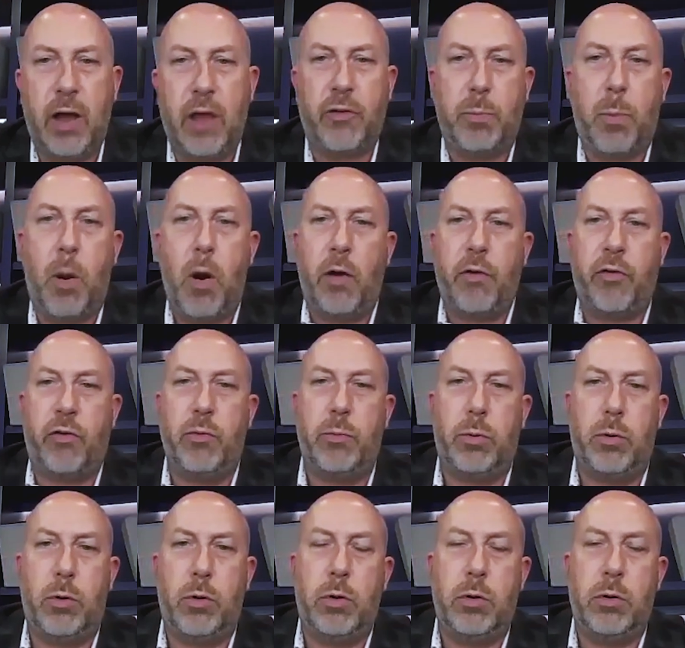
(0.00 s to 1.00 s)
as
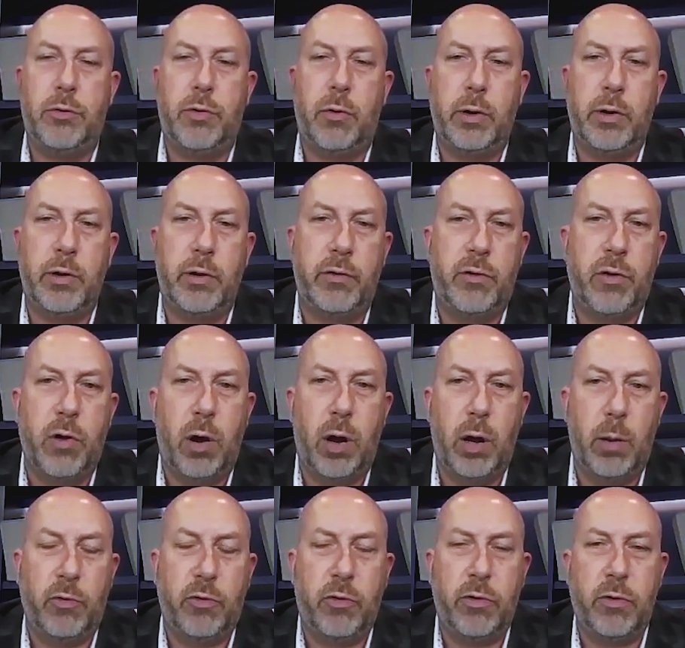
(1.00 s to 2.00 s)
possible during these
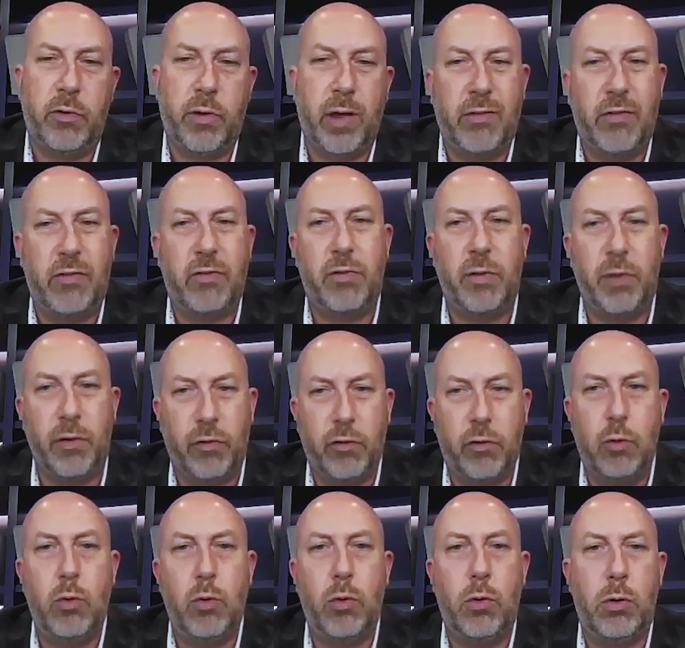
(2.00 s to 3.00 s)
times. So that's the
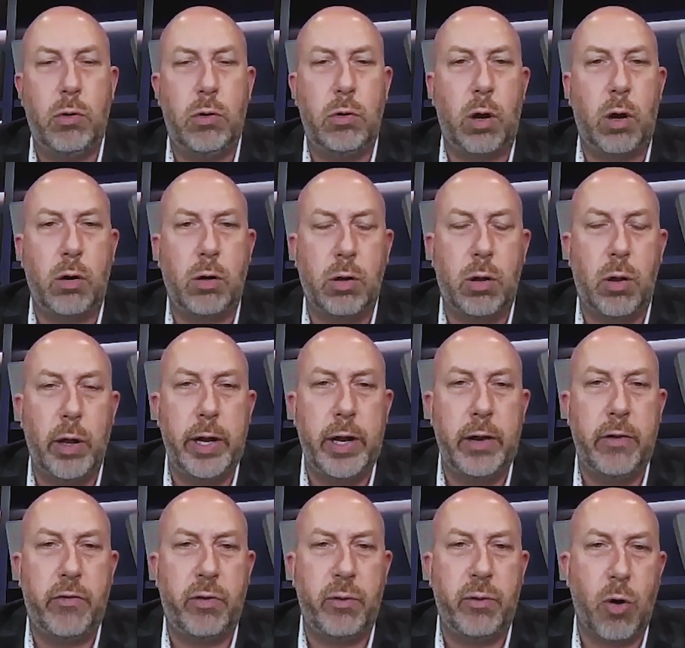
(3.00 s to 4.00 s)
school, our
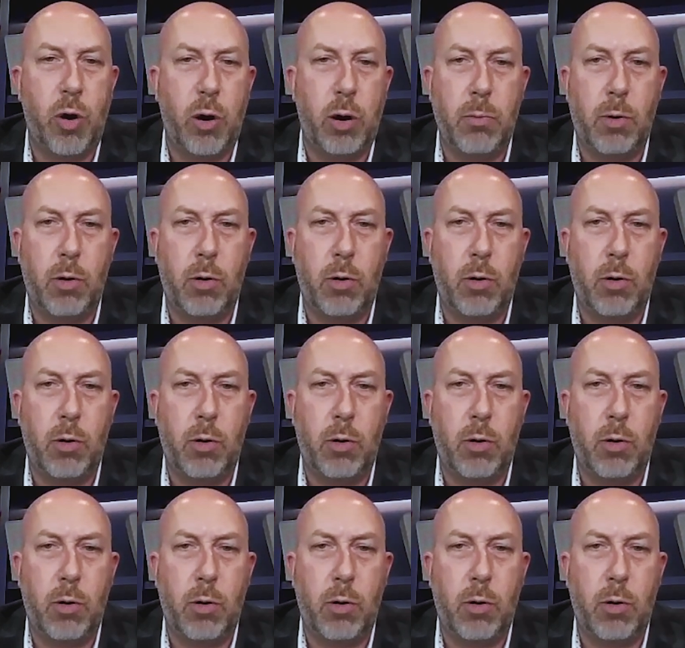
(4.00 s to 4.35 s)
clients, the broader